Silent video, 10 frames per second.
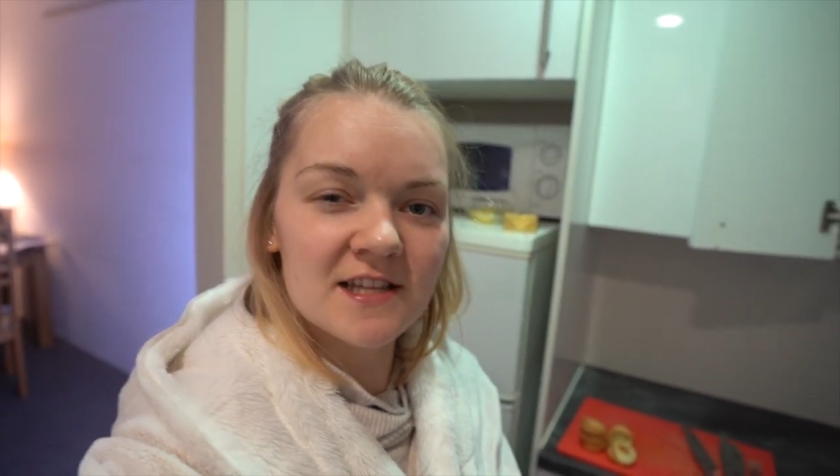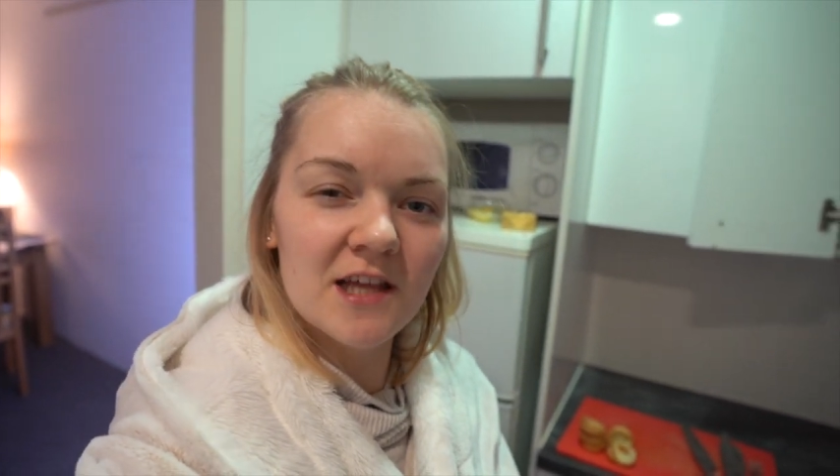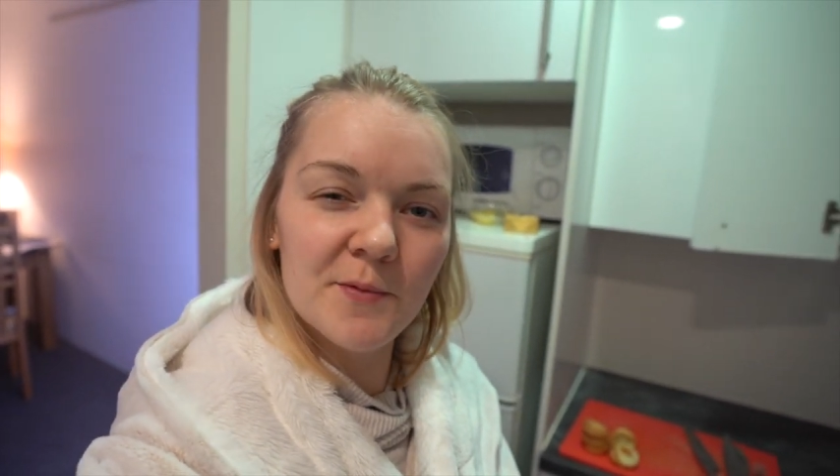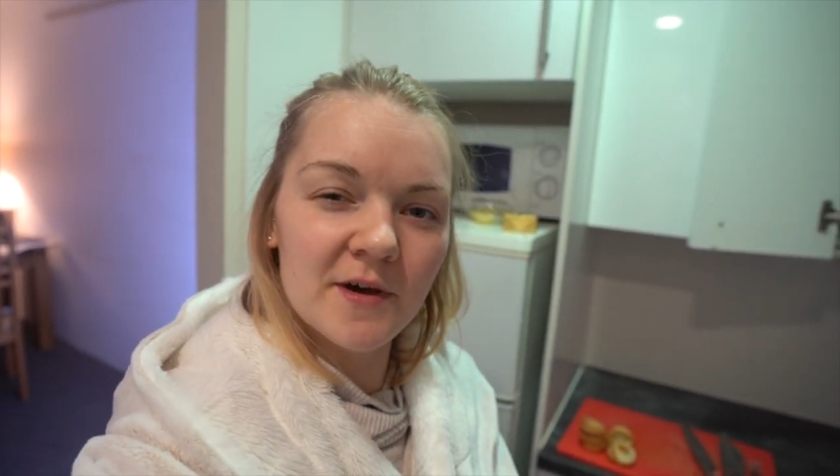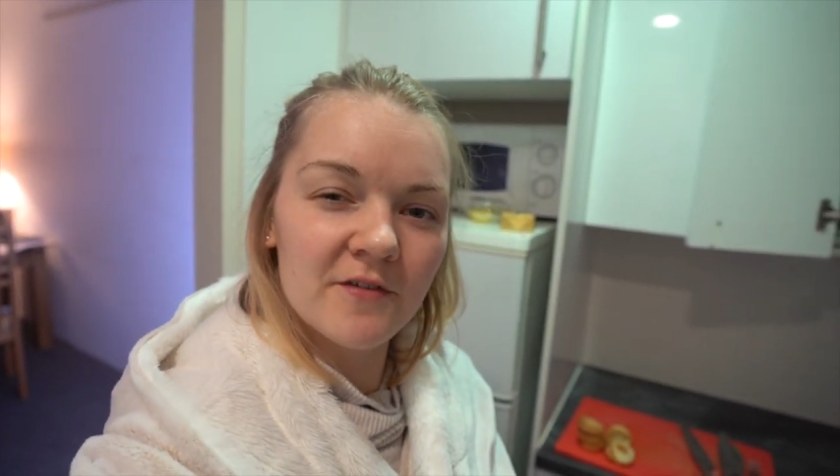It's
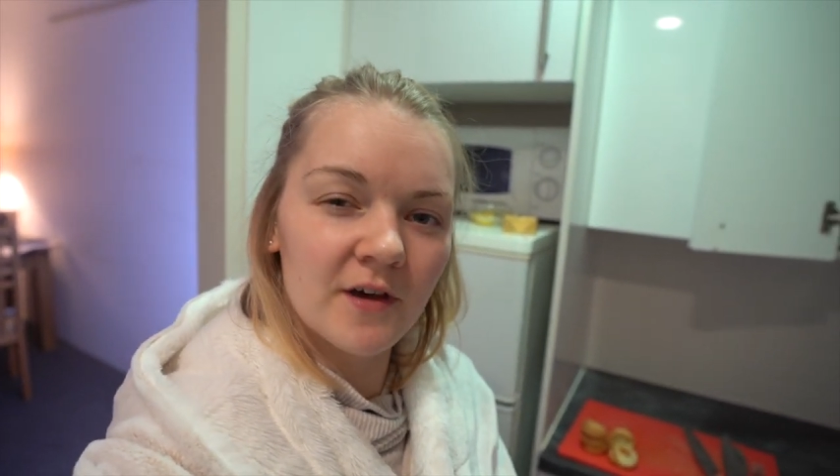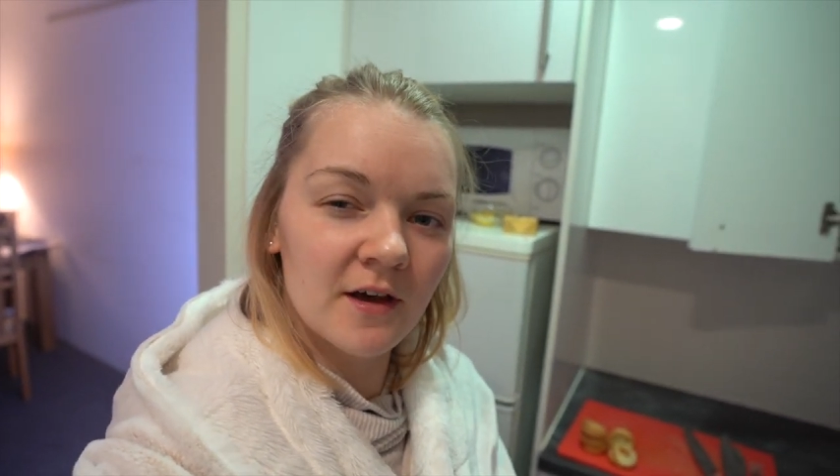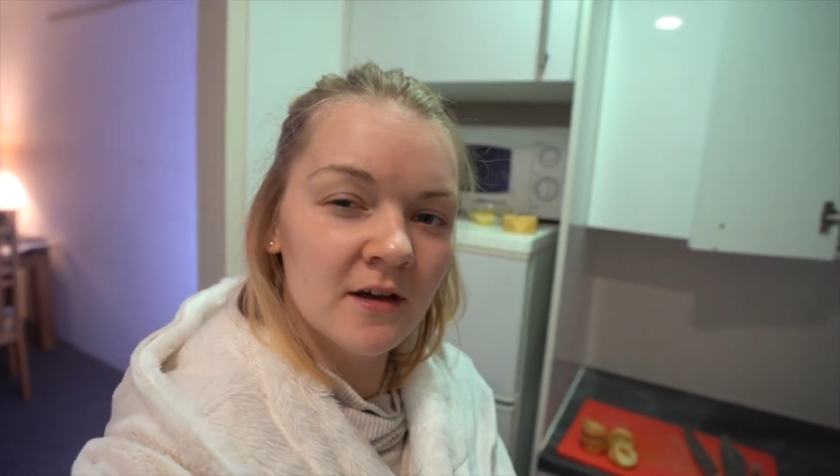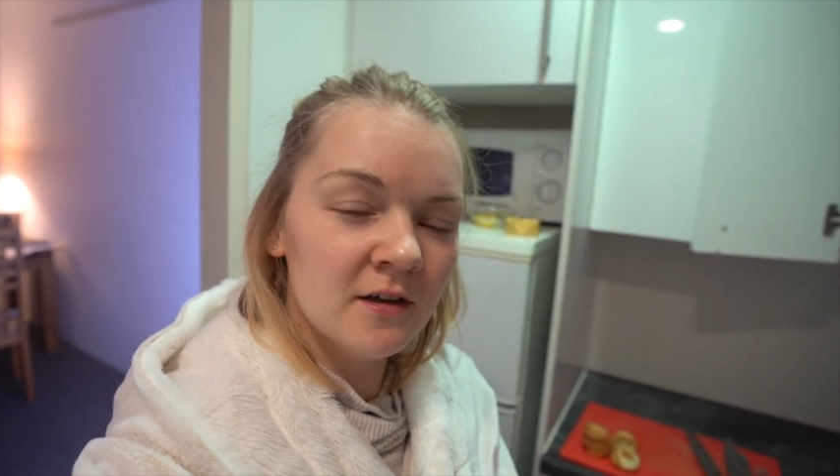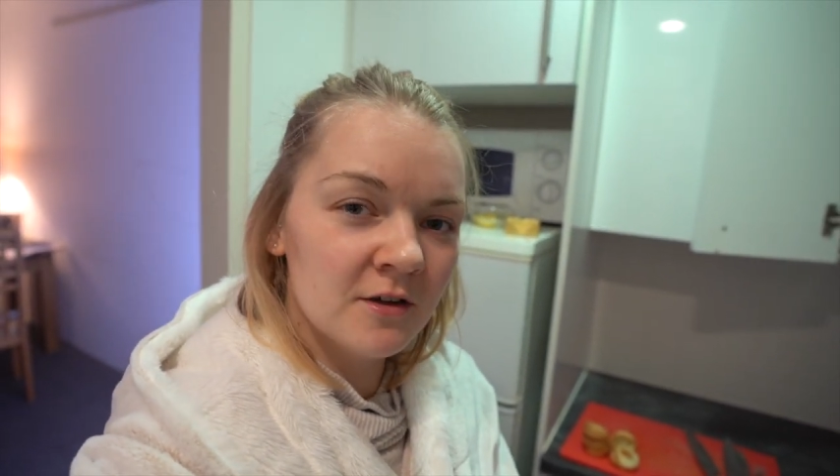a little bit of
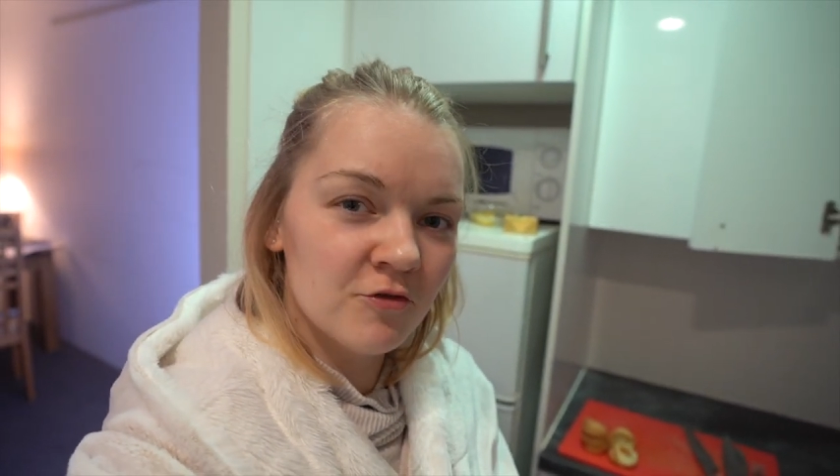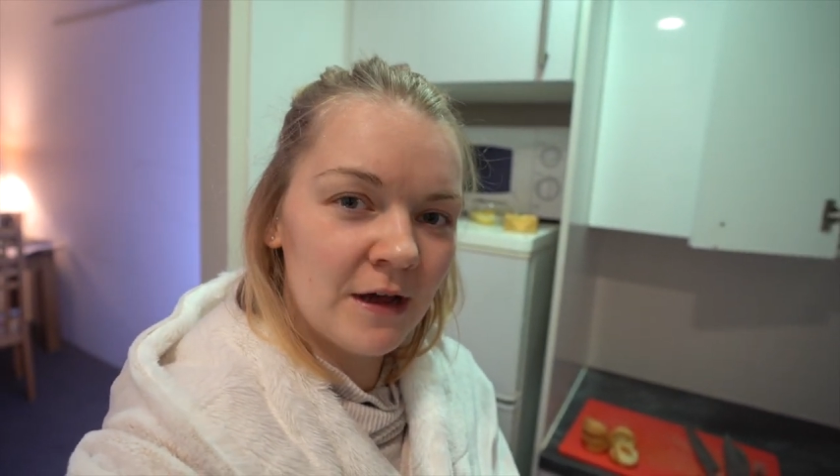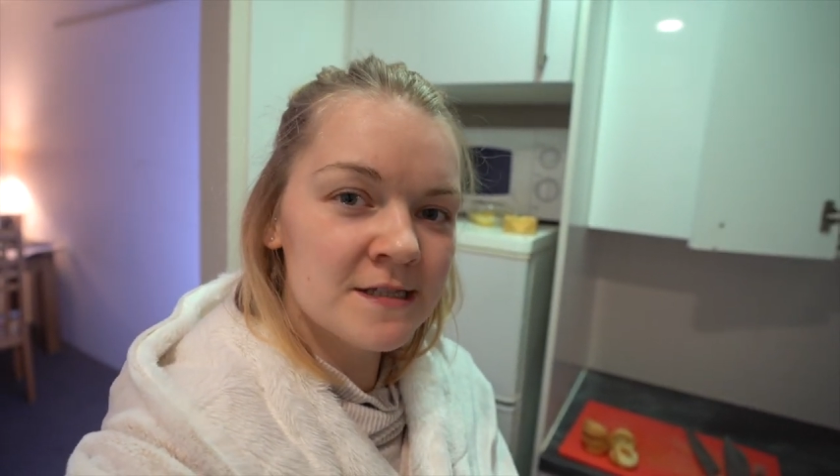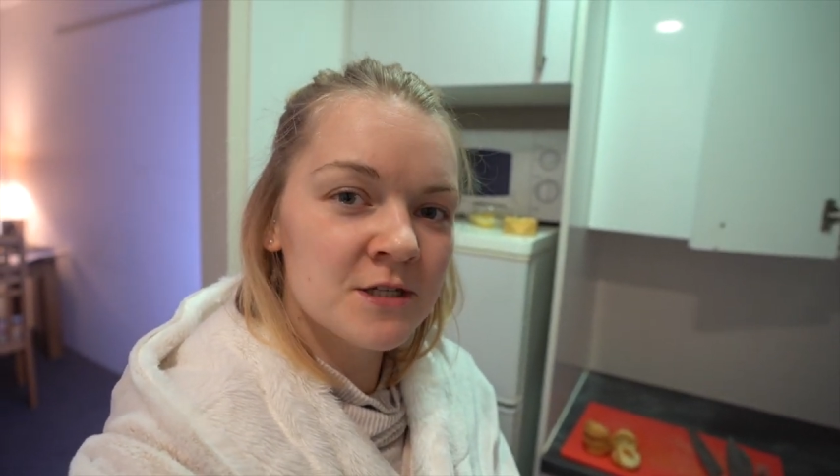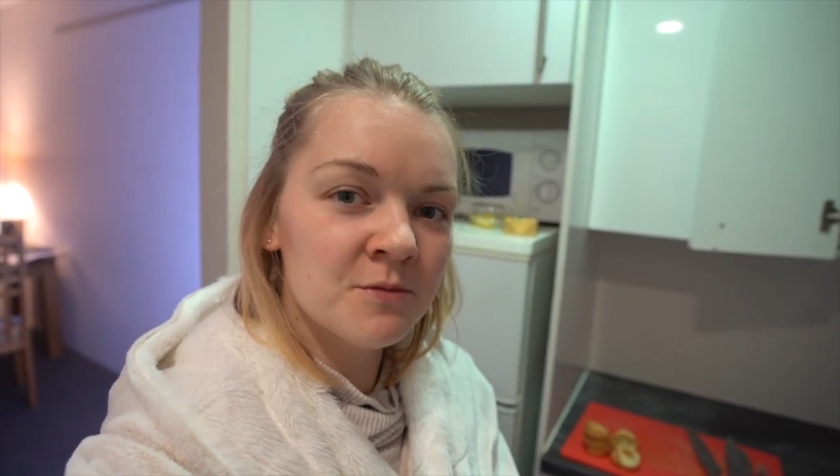a
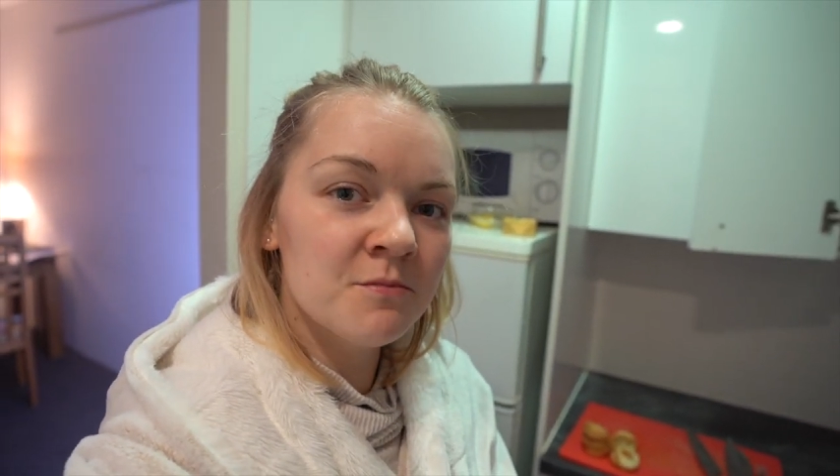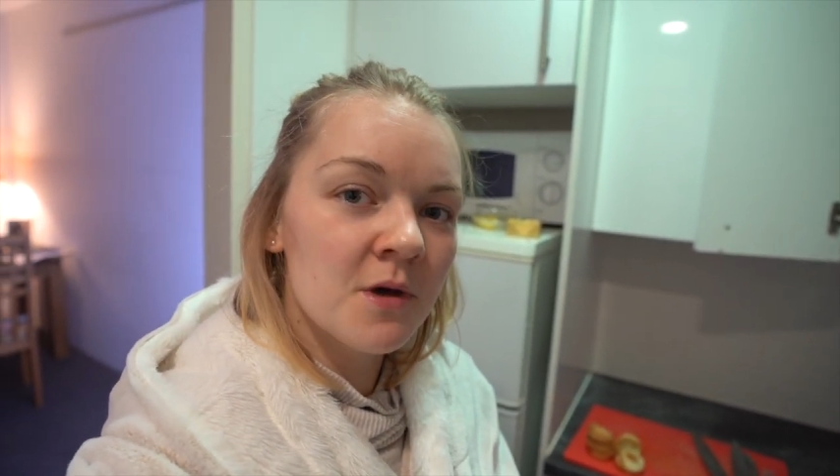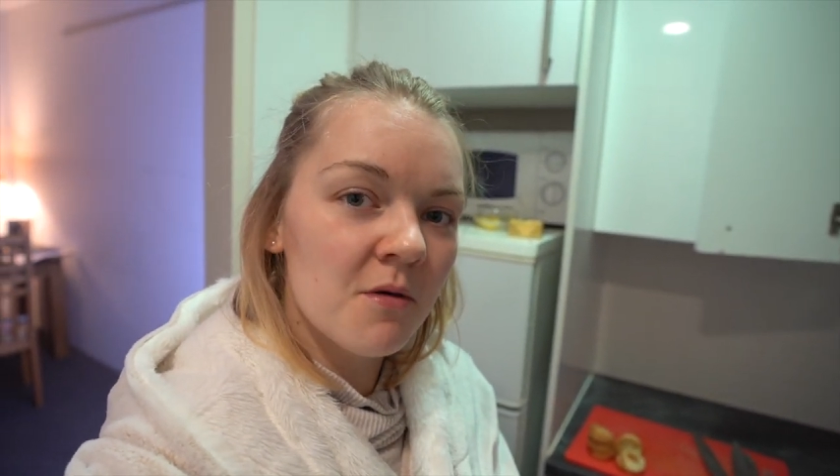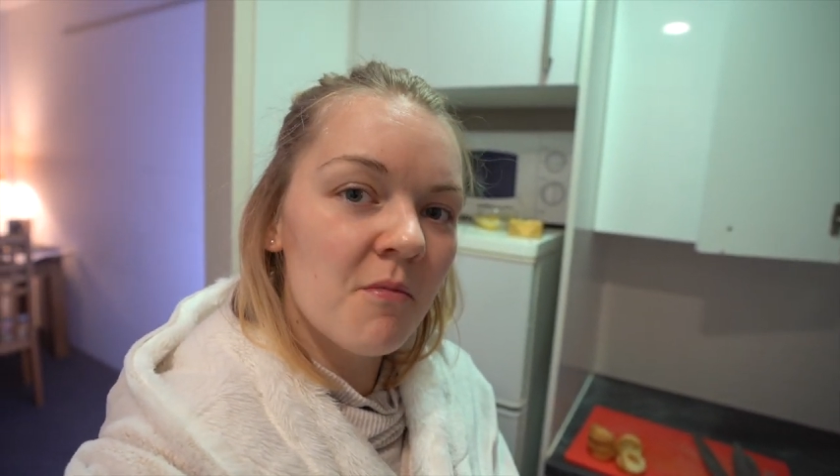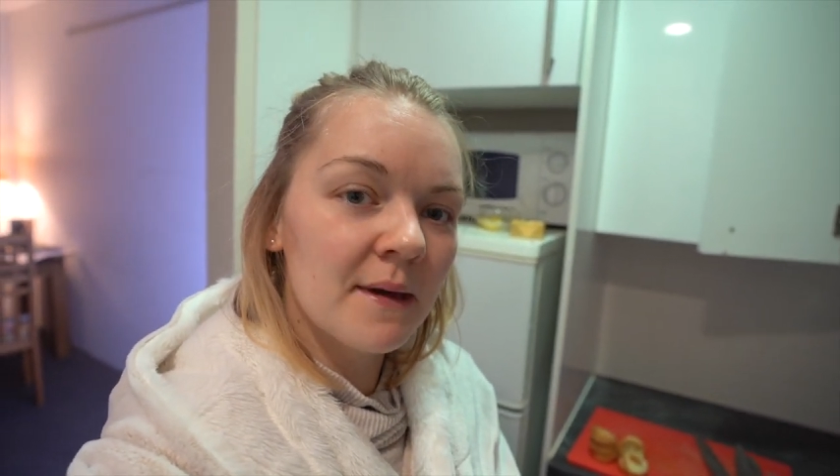random